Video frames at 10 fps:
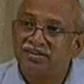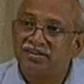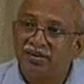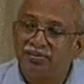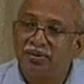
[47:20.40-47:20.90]

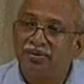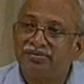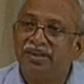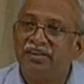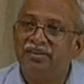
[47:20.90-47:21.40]
number of
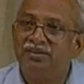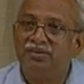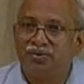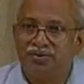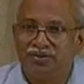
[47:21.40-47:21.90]
cyclic
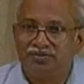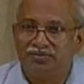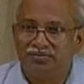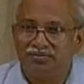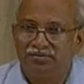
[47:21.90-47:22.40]
load.
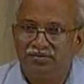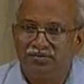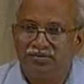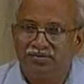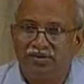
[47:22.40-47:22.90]

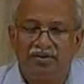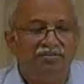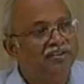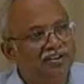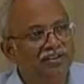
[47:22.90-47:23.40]
If
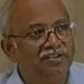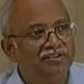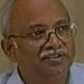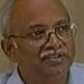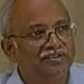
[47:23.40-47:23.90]
it
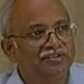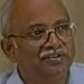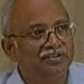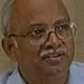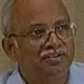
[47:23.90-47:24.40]
increases,
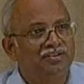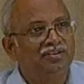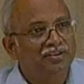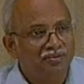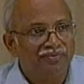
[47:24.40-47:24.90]

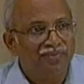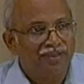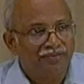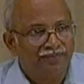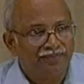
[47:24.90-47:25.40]
then it will fail.
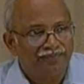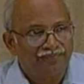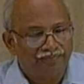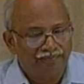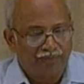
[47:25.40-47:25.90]

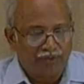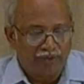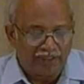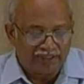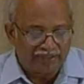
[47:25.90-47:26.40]

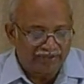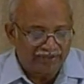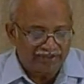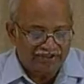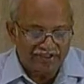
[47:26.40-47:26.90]
Whereas, if the
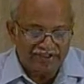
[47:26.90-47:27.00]
stress